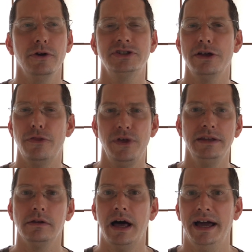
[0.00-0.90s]
there's a
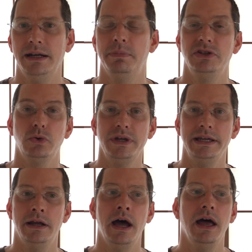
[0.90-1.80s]
thin line
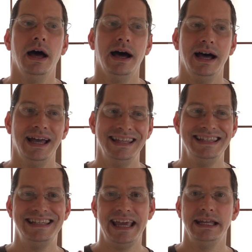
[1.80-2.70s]
between a
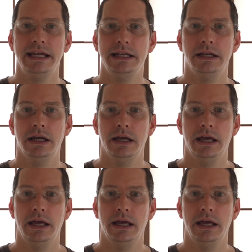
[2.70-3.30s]
dated